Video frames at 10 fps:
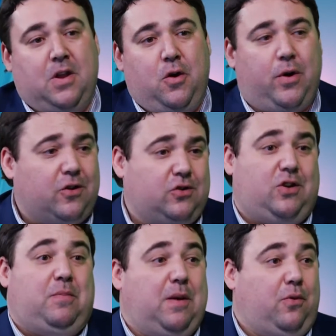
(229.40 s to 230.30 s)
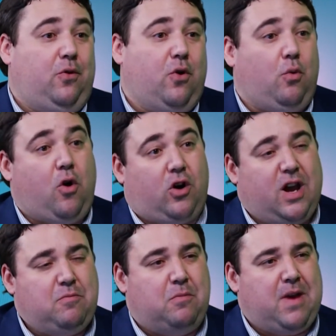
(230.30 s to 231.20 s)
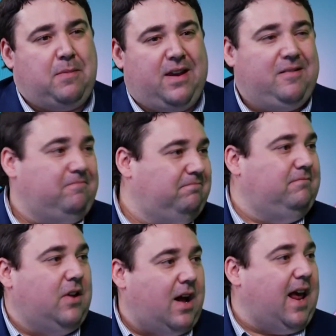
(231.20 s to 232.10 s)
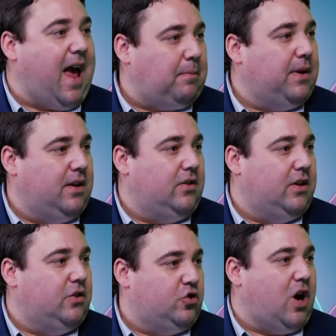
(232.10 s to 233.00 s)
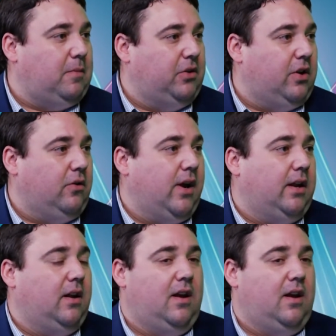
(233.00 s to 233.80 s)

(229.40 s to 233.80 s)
We also see people who are working but maybe not happy in the job that they're in